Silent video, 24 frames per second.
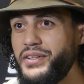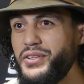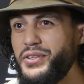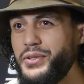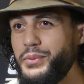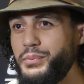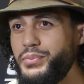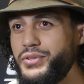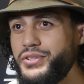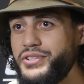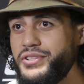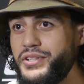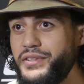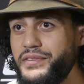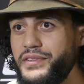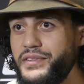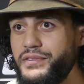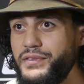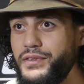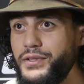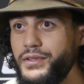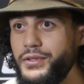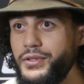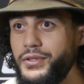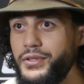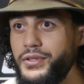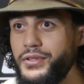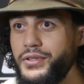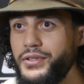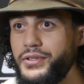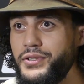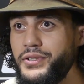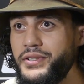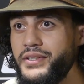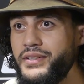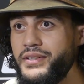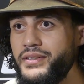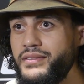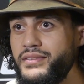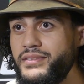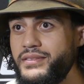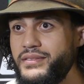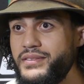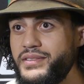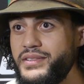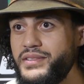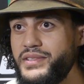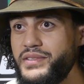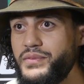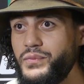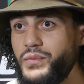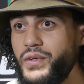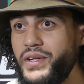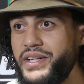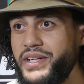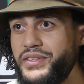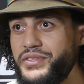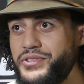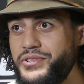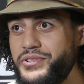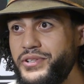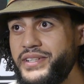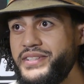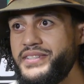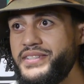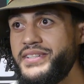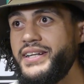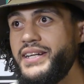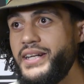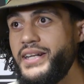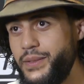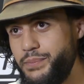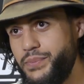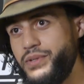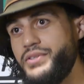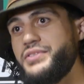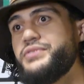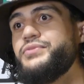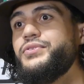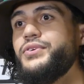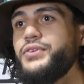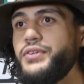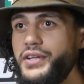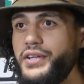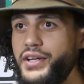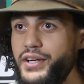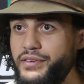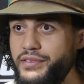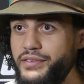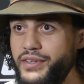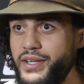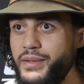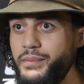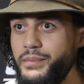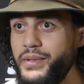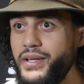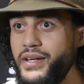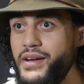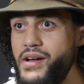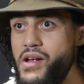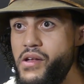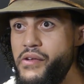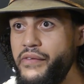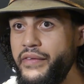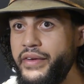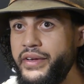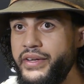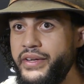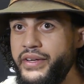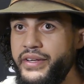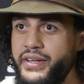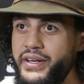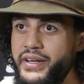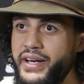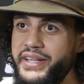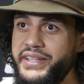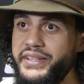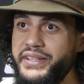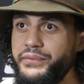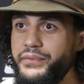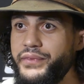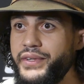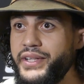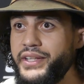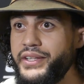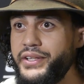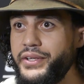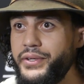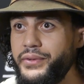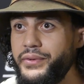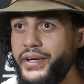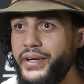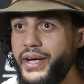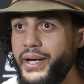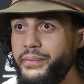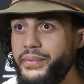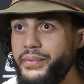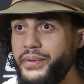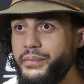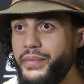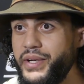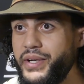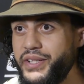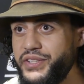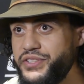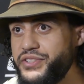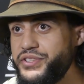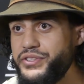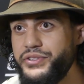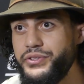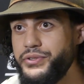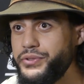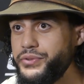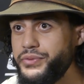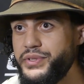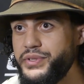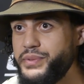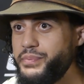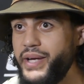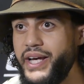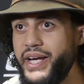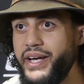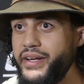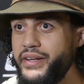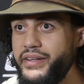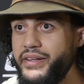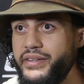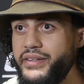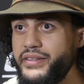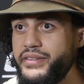Couldn't push off the floor, couldn't, when I was trying to stand up I was falling over, but I didn't really know what happened, but I just knew it was bad.